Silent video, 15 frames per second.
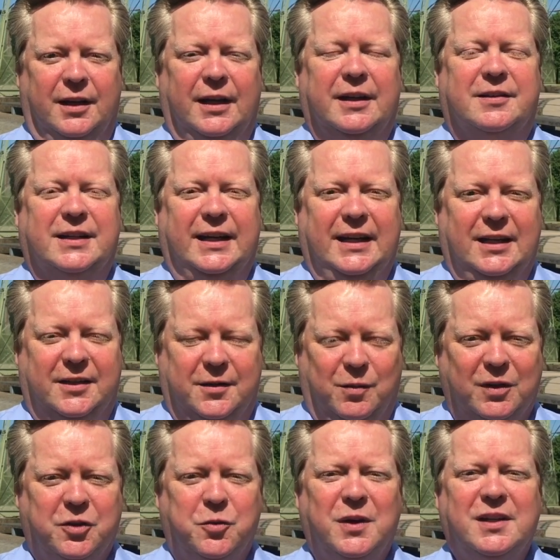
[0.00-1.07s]
It's easy.
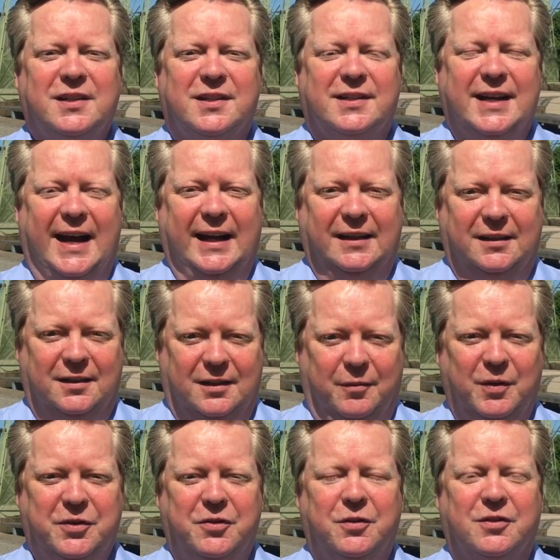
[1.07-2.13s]
Once you understand, and
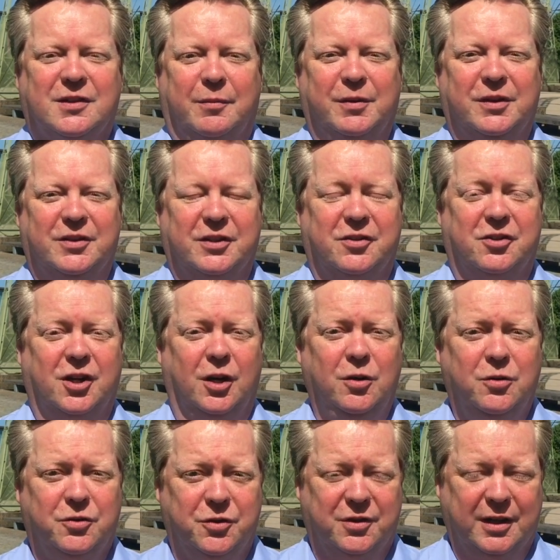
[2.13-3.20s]
once you've got someone that just
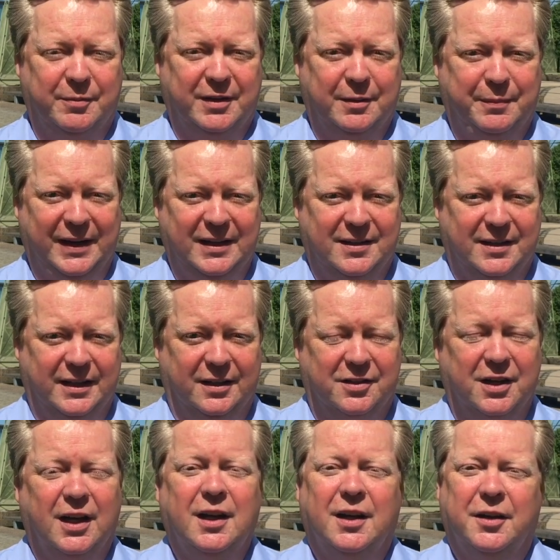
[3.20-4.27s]
shows you some of the
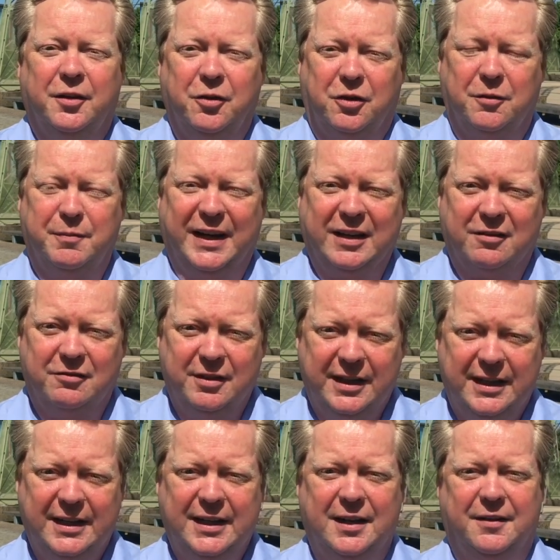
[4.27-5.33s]
basics, you can make
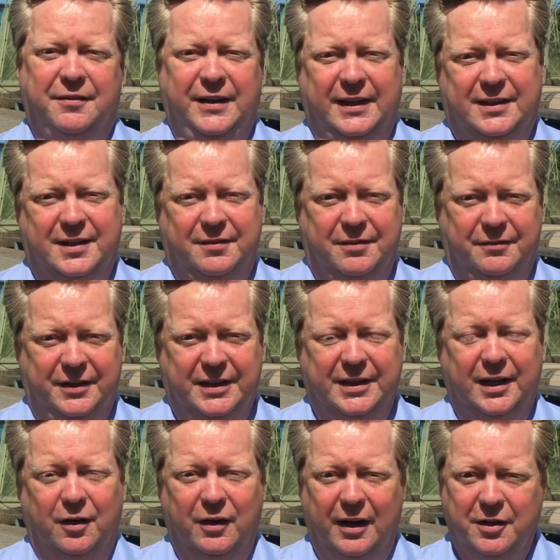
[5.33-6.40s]
really effective
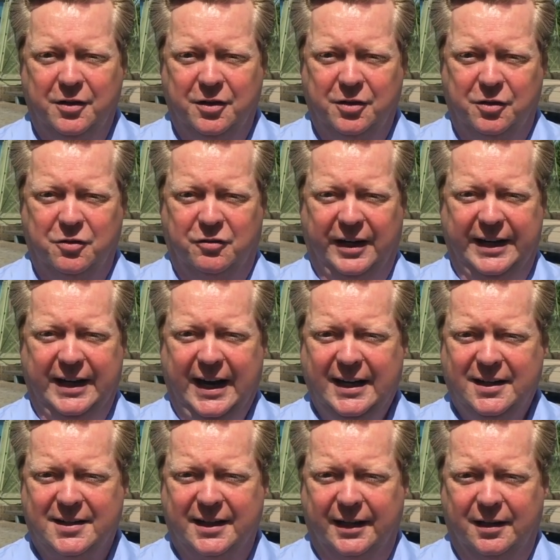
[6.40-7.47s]
video and you can do great
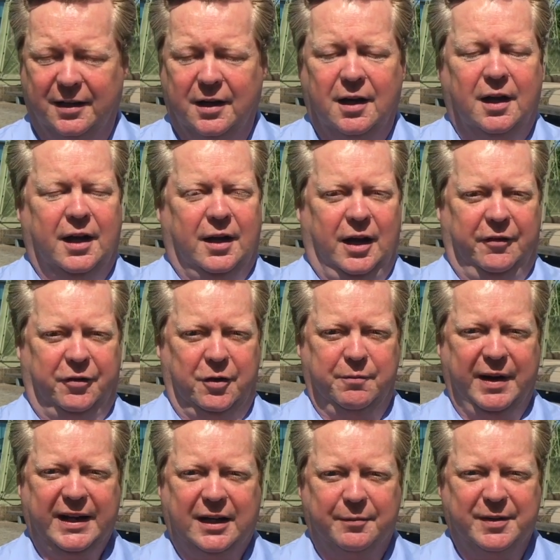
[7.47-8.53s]
editing. If you
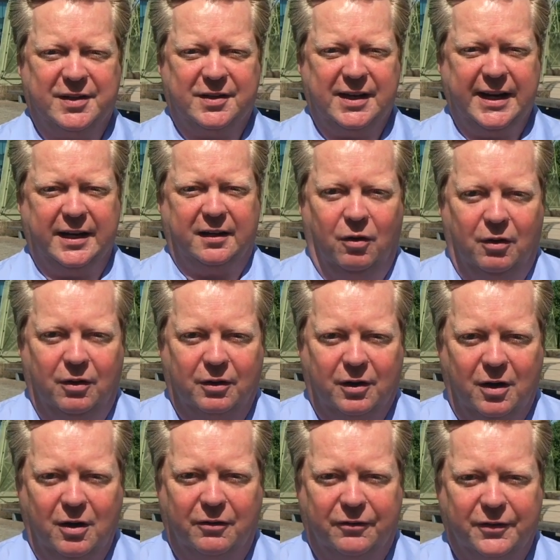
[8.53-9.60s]
make a mistake or a
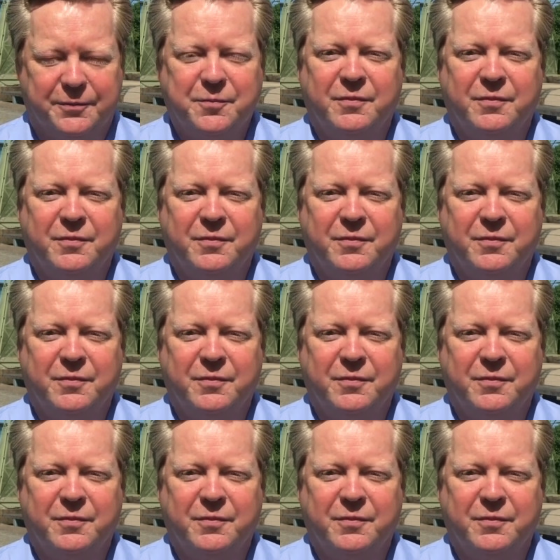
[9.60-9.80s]
cough,